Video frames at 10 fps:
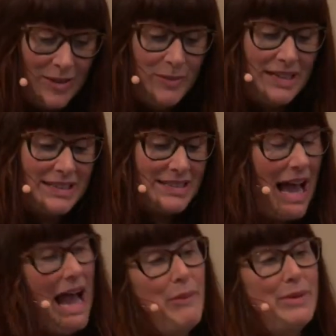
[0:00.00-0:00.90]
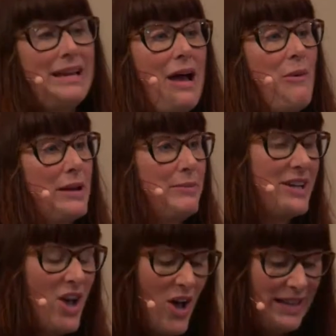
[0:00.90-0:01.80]
because I would not want to be
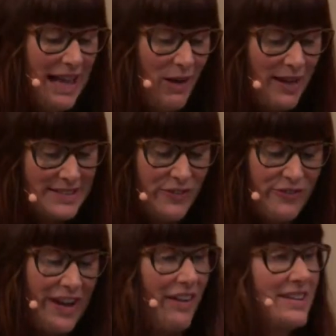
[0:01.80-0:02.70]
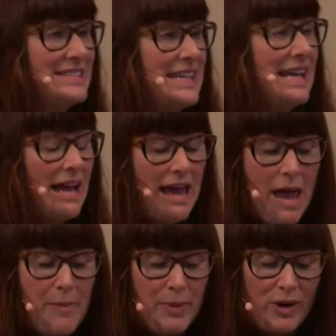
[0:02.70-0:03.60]
called out as a Pharisee, a
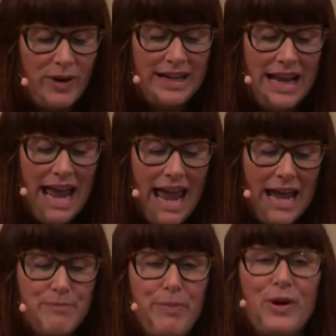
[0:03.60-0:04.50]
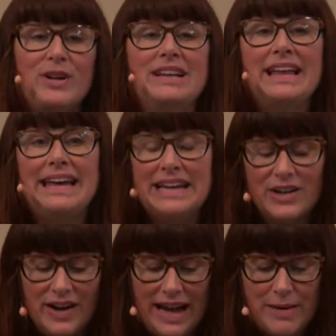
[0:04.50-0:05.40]
hypocrite, a burden
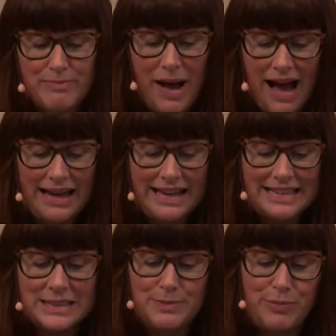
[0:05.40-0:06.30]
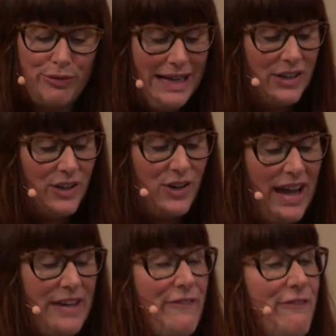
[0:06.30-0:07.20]
layer, a pious preener,
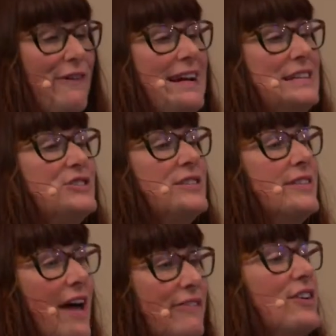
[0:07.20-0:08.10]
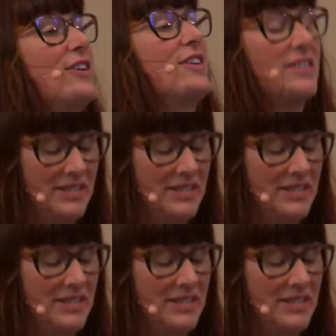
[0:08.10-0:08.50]
a fringe lover.